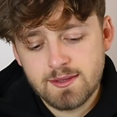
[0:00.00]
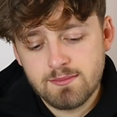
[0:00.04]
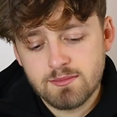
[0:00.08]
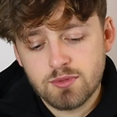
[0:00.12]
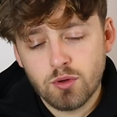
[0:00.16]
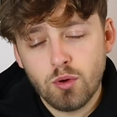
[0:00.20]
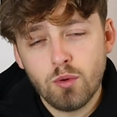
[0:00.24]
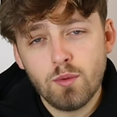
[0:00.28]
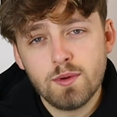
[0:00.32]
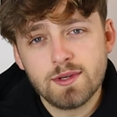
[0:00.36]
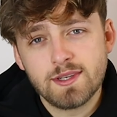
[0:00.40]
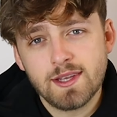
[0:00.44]
seem to
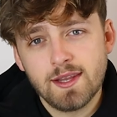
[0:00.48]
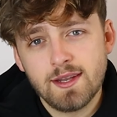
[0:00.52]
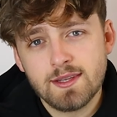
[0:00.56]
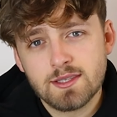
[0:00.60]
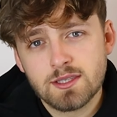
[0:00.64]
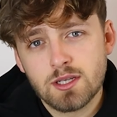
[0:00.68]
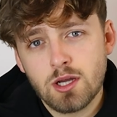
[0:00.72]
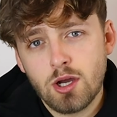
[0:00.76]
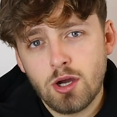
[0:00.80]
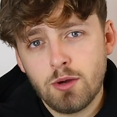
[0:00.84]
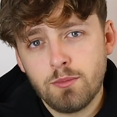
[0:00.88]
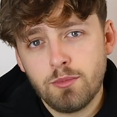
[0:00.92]
always get this
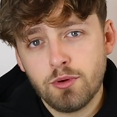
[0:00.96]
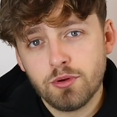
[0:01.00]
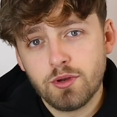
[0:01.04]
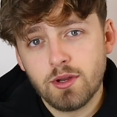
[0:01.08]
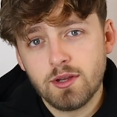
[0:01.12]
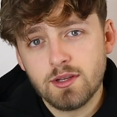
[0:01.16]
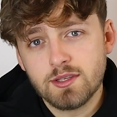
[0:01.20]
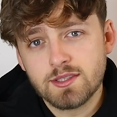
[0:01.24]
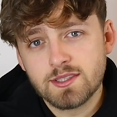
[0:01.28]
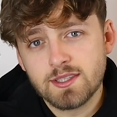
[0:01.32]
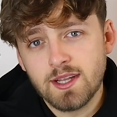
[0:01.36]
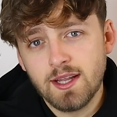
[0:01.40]
cardboard
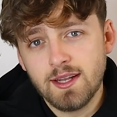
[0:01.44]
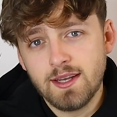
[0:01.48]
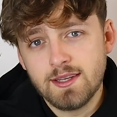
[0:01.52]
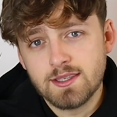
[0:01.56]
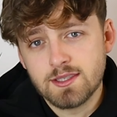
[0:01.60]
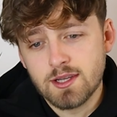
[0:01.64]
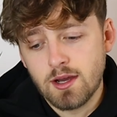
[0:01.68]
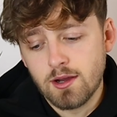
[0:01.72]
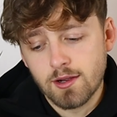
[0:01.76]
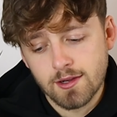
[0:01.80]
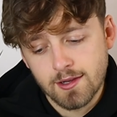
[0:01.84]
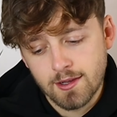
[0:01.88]
slightly
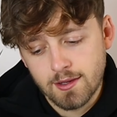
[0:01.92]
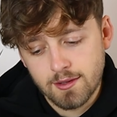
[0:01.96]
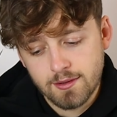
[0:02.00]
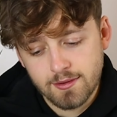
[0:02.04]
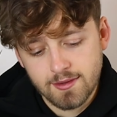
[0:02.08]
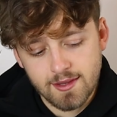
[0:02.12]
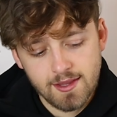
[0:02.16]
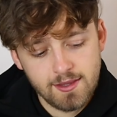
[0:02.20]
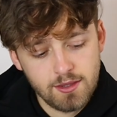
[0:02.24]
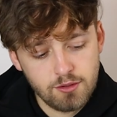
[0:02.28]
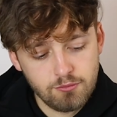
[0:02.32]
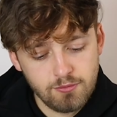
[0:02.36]
darker
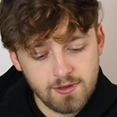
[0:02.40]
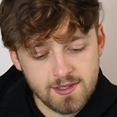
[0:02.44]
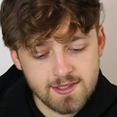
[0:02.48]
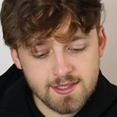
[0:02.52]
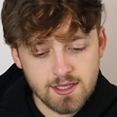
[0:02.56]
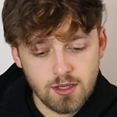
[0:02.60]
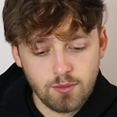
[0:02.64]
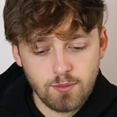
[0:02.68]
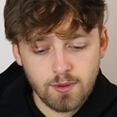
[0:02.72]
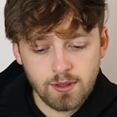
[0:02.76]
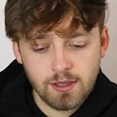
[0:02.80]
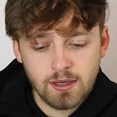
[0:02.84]
than the
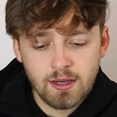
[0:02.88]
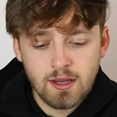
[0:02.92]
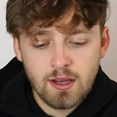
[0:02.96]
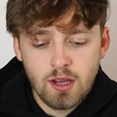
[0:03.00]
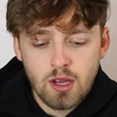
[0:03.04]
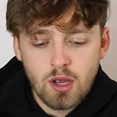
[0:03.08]
retail one.